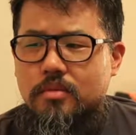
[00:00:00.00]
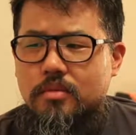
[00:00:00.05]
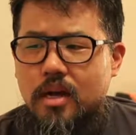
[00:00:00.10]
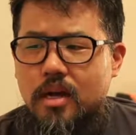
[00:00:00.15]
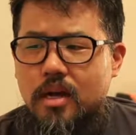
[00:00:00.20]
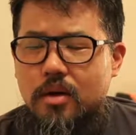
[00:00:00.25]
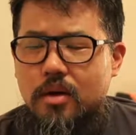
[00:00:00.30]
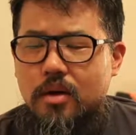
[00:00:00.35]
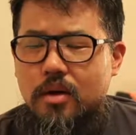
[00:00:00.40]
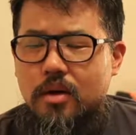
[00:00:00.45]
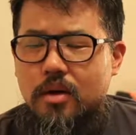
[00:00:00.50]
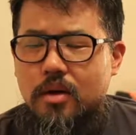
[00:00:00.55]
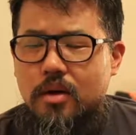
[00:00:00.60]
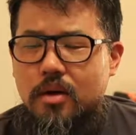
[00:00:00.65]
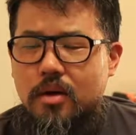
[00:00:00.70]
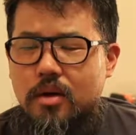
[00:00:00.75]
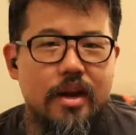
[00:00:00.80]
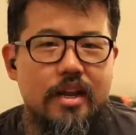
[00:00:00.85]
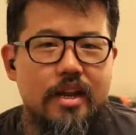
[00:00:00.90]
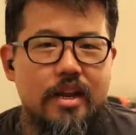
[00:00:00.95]
with you
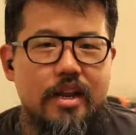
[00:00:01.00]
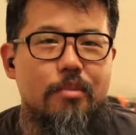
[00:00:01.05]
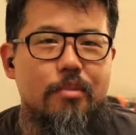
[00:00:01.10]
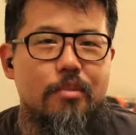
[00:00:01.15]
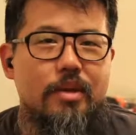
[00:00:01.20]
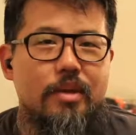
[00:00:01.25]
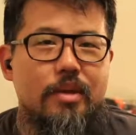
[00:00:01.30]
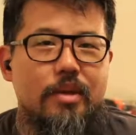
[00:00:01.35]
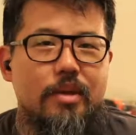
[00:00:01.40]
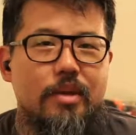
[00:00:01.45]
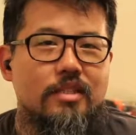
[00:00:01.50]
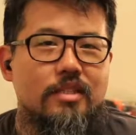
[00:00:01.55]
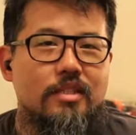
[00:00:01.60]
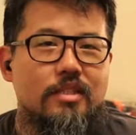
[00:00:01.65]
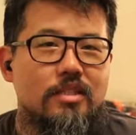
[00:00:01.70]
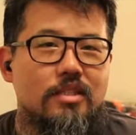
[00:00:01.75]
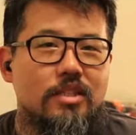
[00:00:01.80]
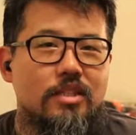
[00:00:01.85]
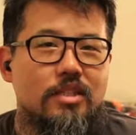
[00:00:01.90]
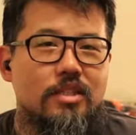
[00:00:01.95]
right now,
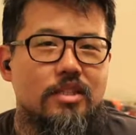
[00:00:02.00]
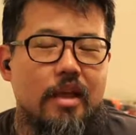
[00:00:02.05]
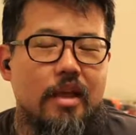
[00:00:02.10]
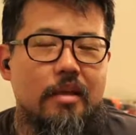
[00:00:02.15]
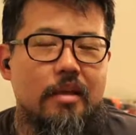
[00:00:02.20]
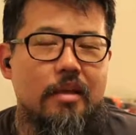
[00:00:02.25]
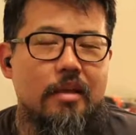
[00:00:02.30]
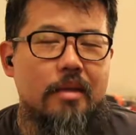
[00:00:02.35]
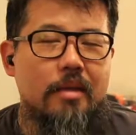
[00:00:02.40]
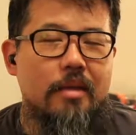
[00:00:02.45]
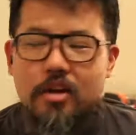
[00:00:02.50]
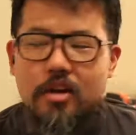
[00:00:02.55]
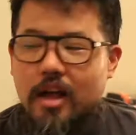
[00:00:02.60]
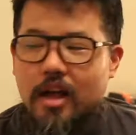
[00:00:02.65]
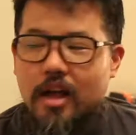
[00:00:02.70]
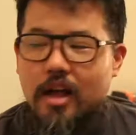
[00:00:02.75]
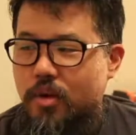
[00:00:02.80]
because I'm